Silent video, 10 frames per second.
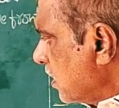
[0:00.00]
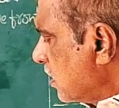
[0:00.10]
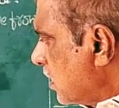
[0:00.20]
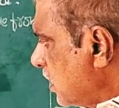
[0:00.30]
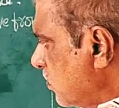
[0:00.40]

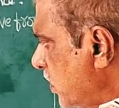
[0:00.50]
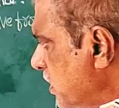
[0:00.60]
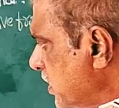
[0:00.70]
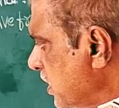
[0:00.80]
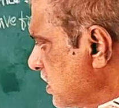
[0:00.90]

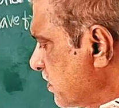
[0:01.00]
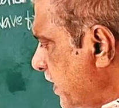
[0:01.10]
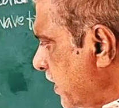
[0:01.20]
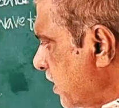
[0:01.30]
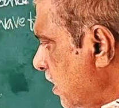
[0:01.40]
Converging
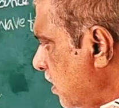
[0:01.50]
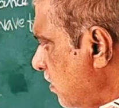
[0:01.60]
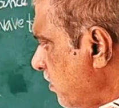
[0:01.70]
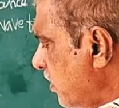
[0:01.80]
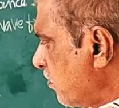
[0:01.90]

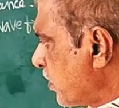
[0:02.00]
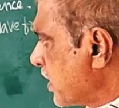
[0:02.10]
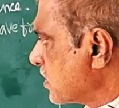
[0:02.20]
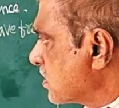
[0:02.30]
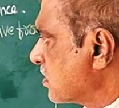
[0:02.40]
spherical
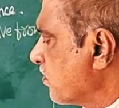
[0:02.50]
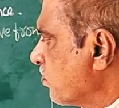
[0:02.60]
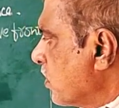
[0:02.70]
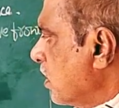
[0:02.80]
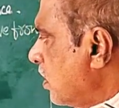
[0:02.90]
wavefronts
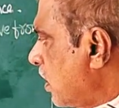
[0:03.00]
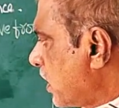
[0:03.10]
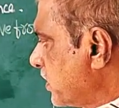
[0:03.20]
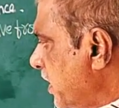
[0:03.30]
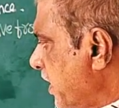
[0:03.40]

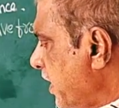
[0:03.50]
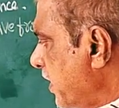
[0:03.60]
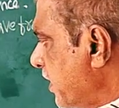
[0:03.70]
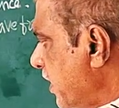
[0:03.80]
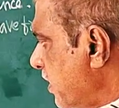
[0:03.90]
are
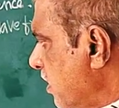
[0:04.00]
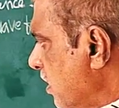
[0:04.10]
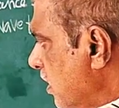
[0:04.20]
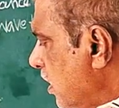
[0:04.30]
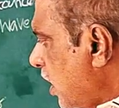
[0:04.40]

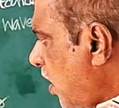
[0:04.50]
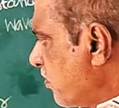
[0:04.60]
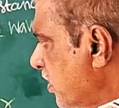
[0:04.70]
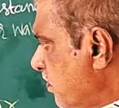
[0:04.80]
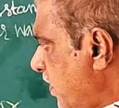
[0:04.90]
generated
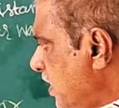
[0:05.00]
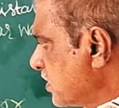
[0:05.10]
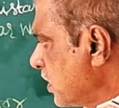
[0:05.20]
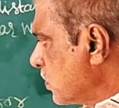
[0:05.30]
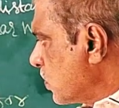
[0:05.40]
after
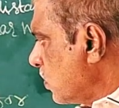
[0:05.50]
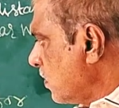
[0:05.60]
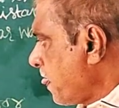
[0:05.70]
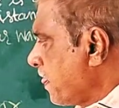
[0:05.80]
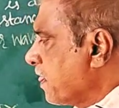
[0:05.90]
passing
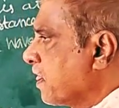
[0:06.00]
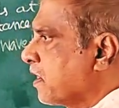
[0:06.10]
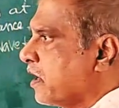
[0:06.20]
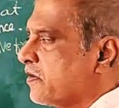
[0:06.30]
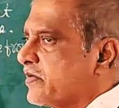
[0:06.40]
through
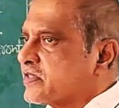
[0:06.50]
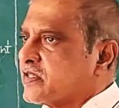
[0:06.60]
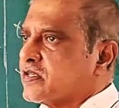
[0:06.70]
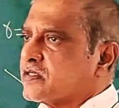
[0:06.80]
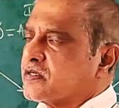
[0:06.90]
convex
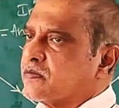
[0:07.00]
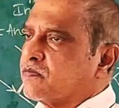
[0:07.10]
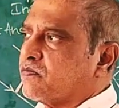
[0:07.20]
lens.